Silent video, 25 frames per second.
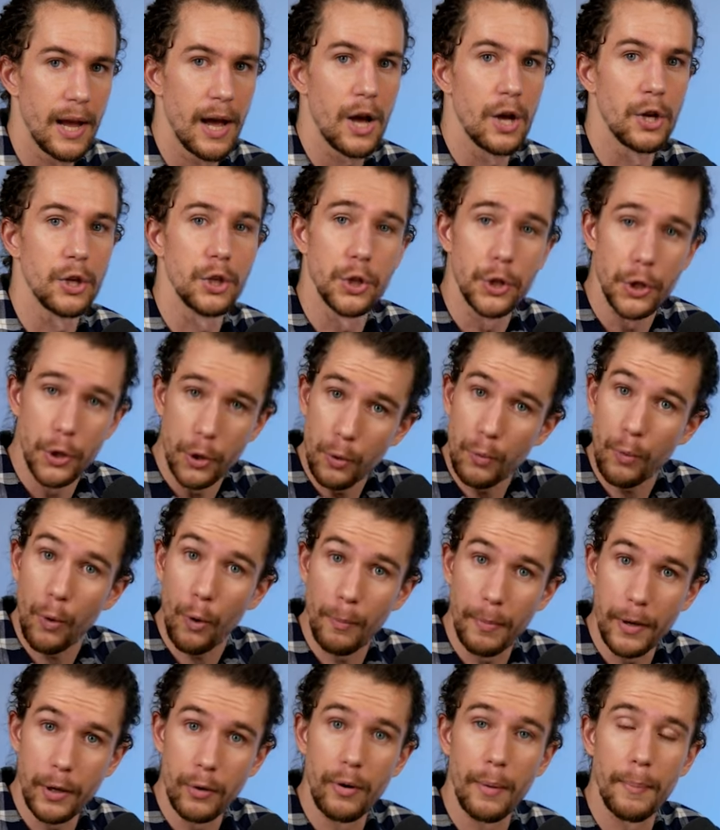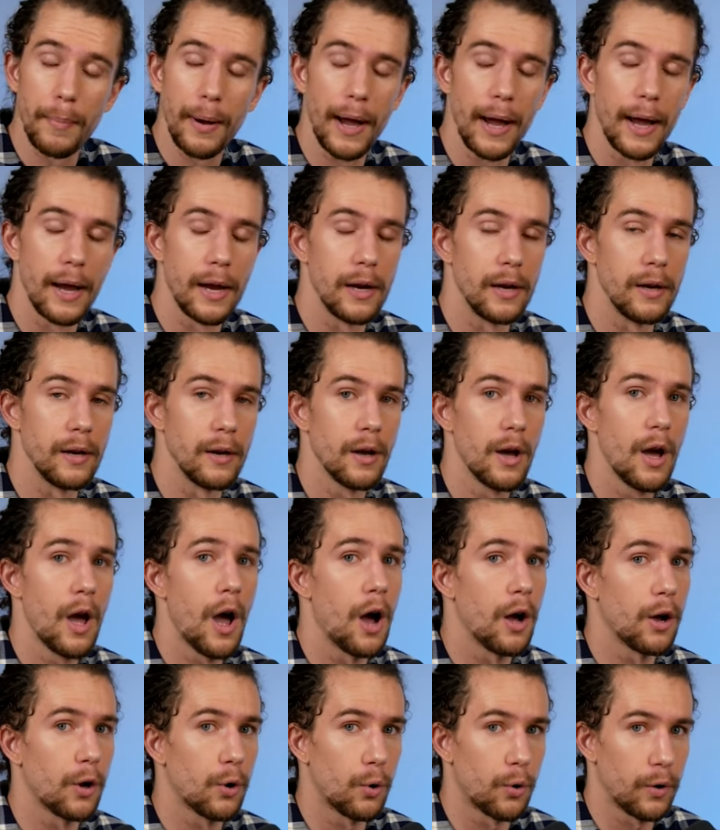You will be repaid
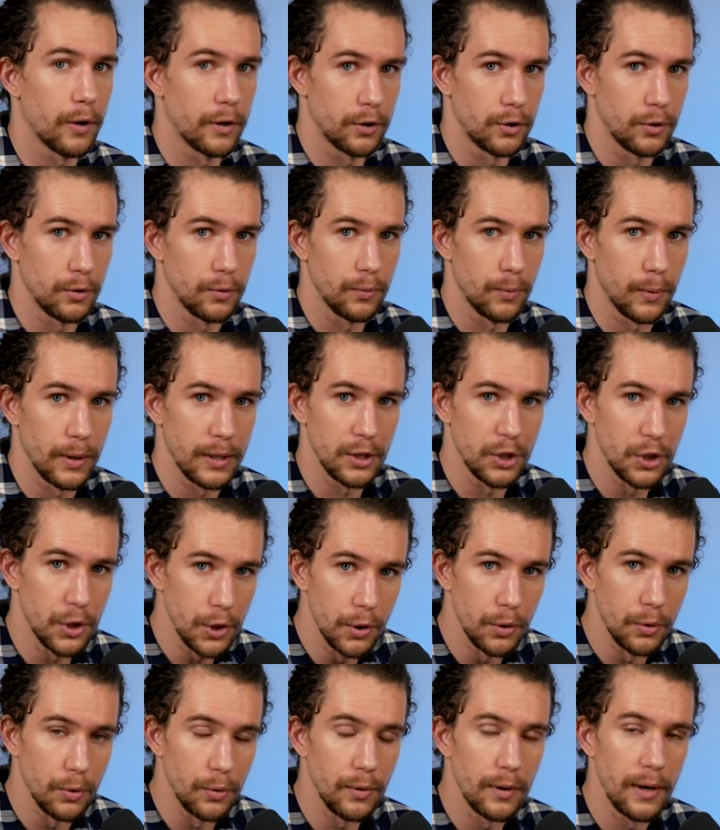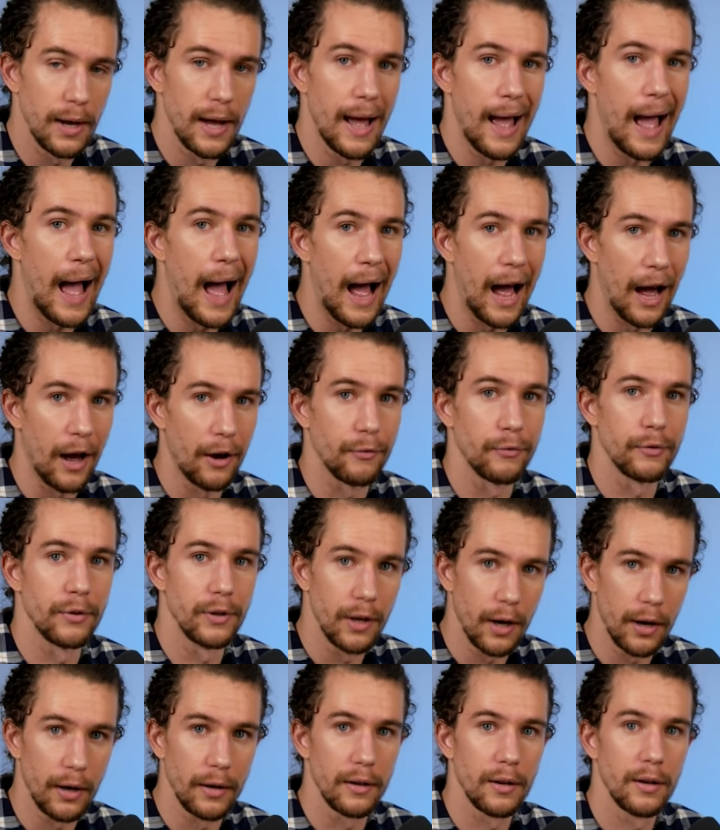according to what you have
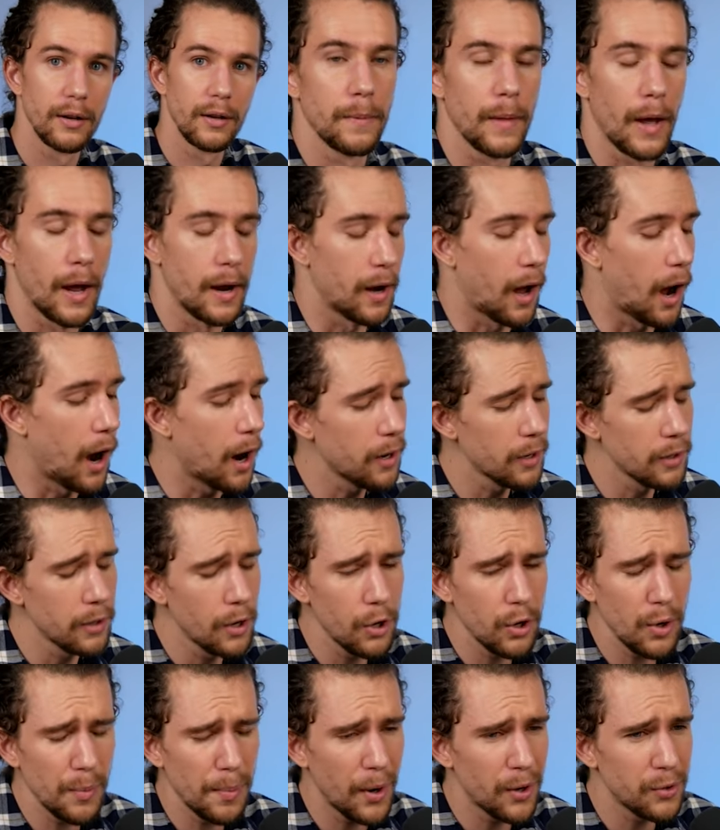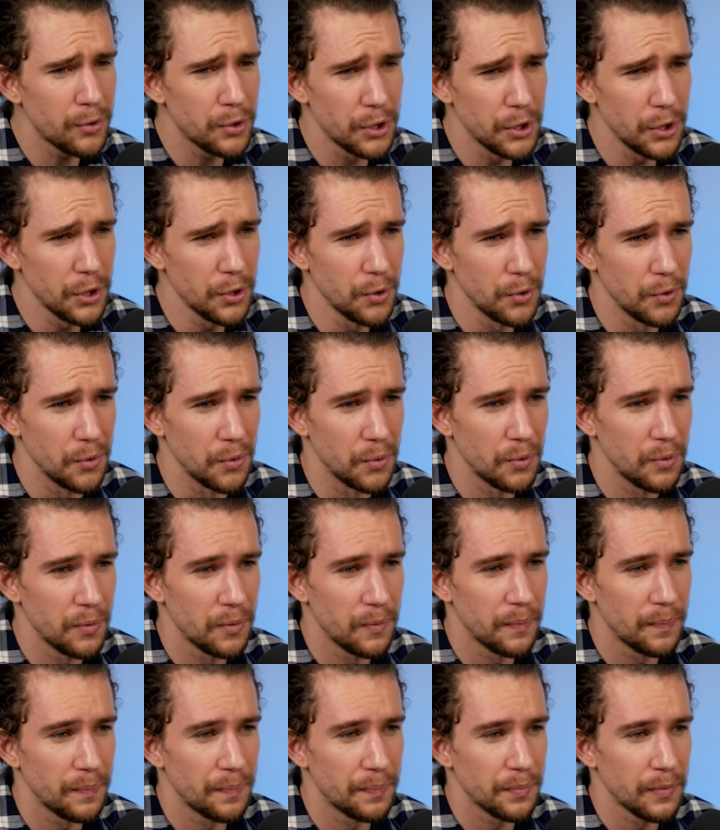done. And I don't know about you,
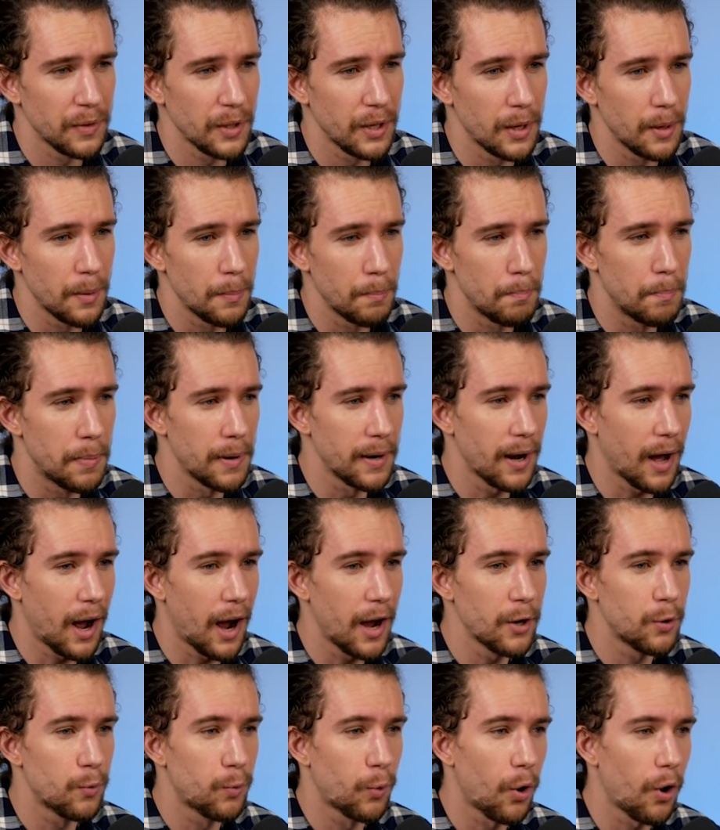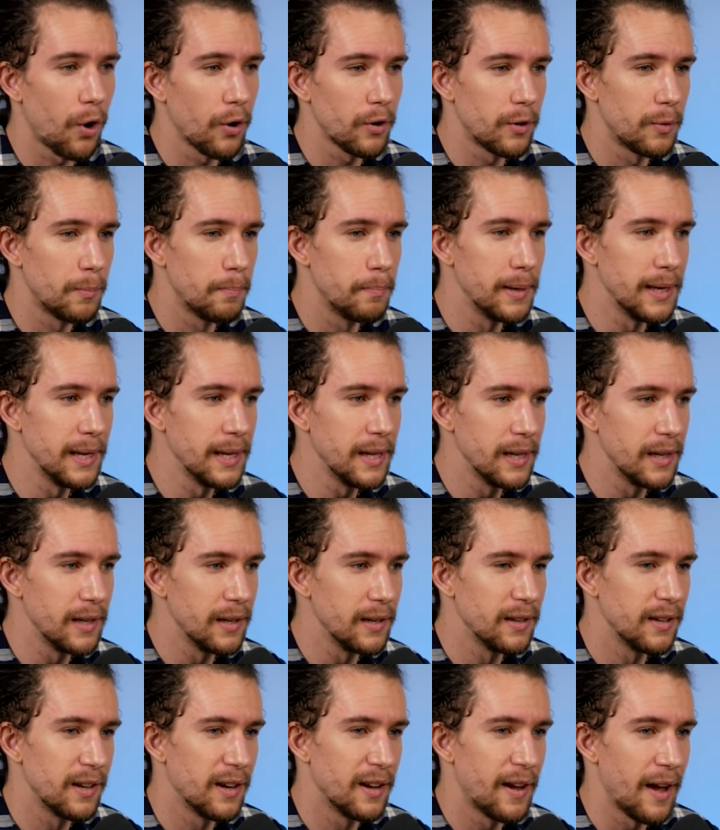but I'd rather be
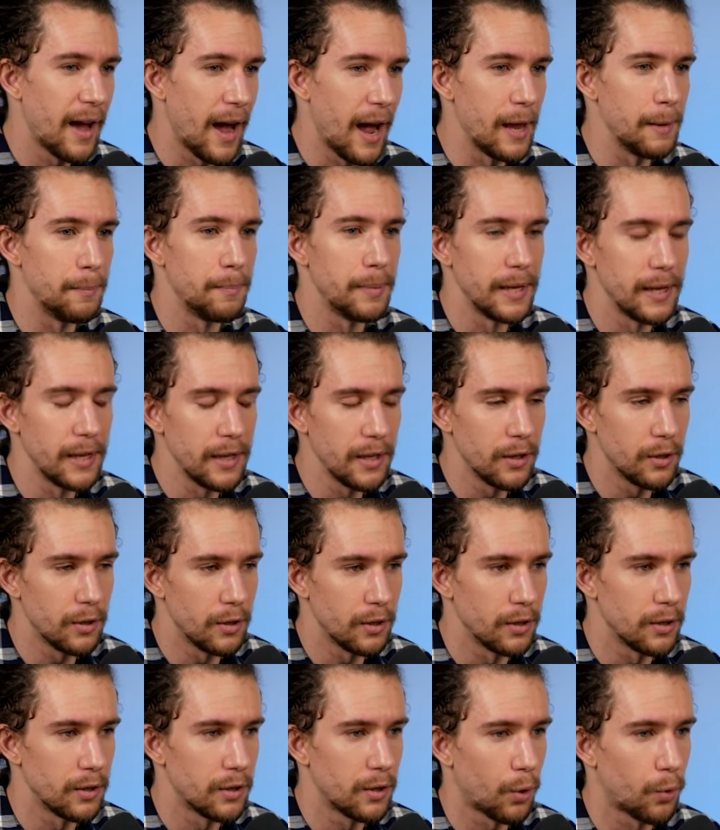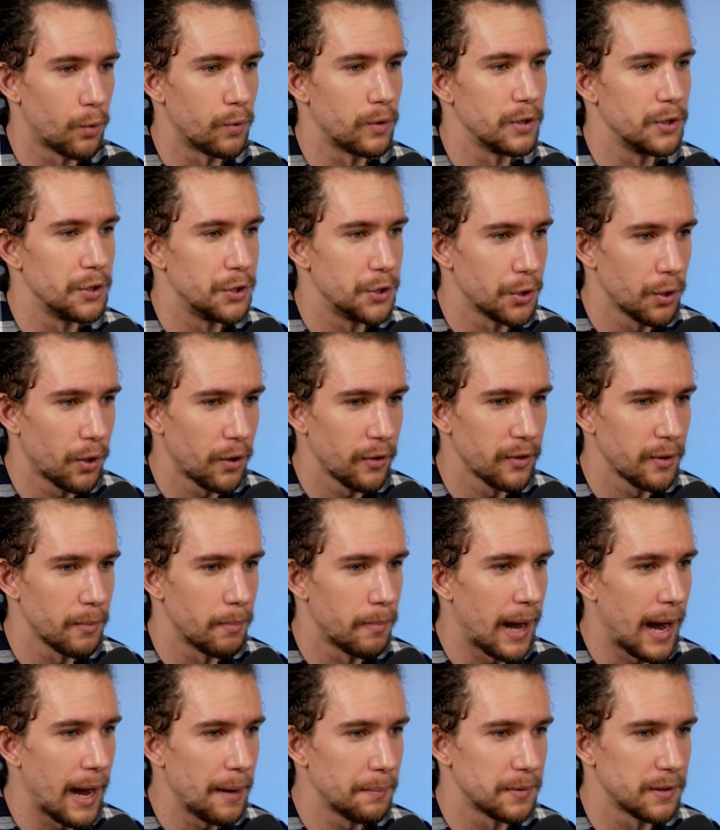a Peter or a John the
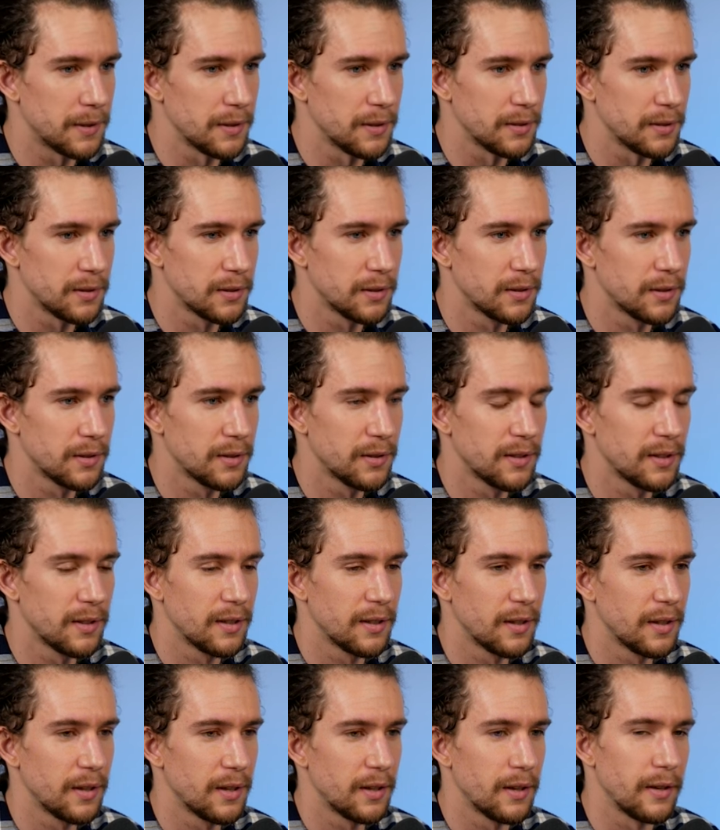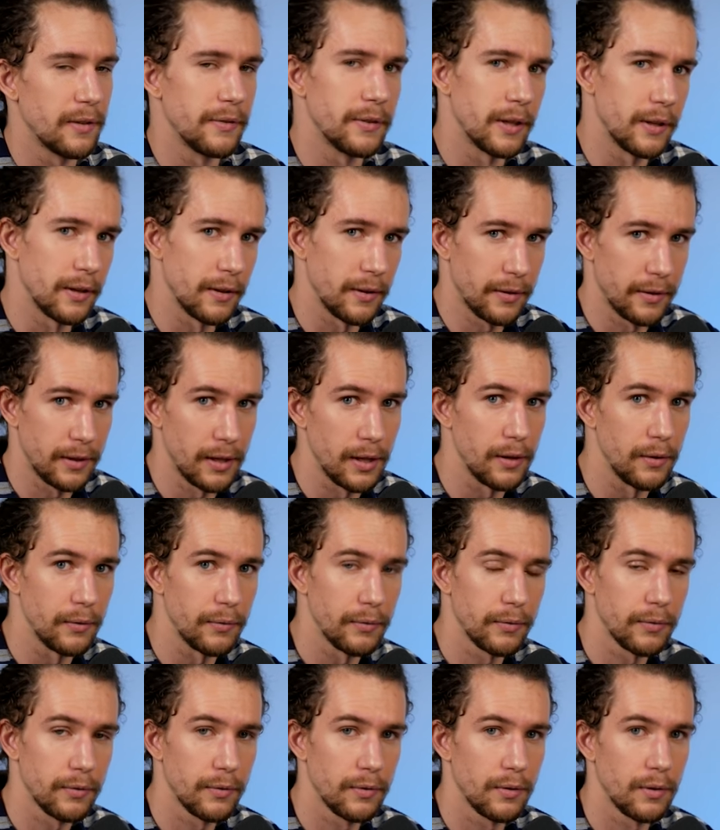Baptist than a
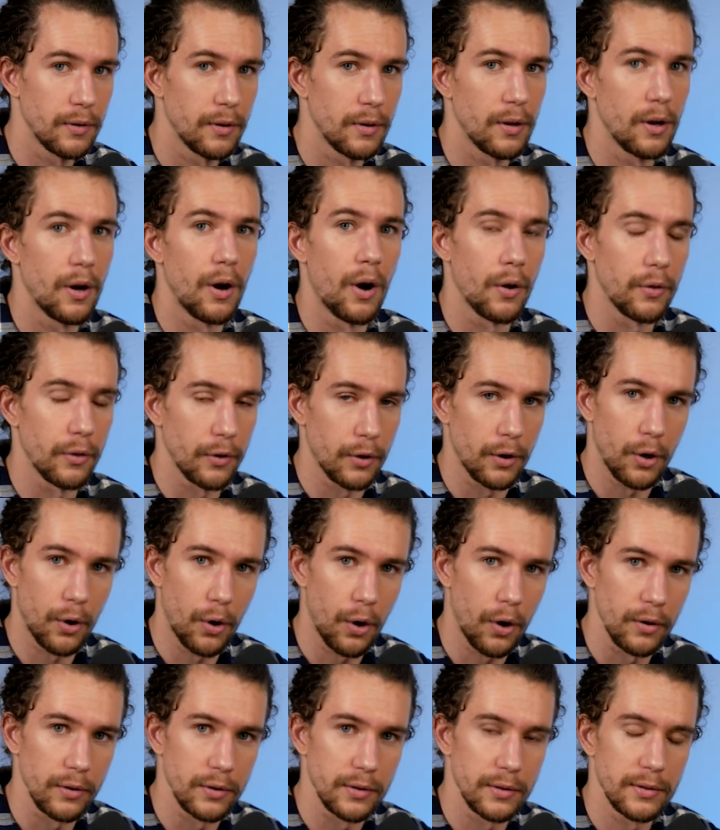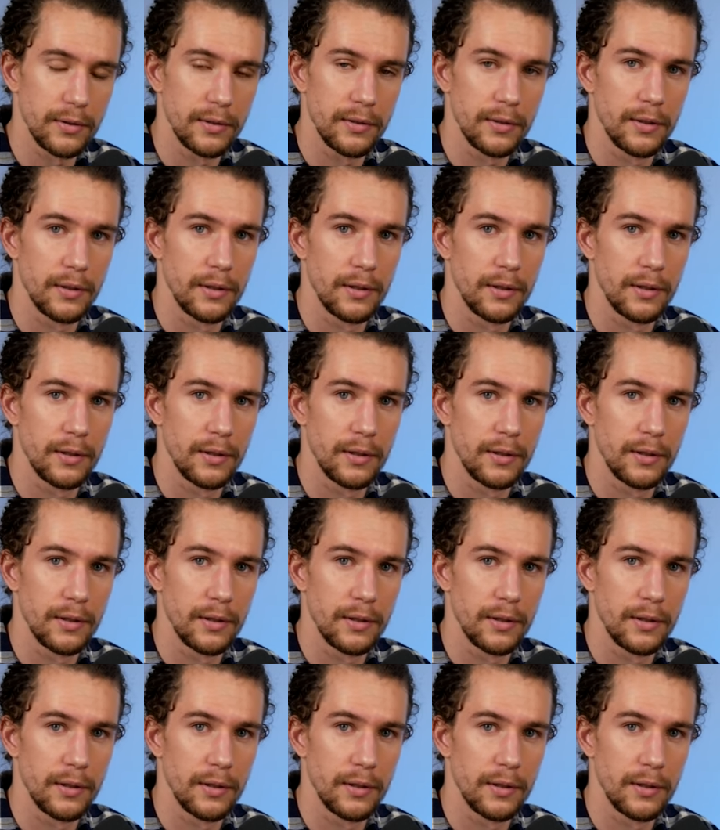thief on the cross.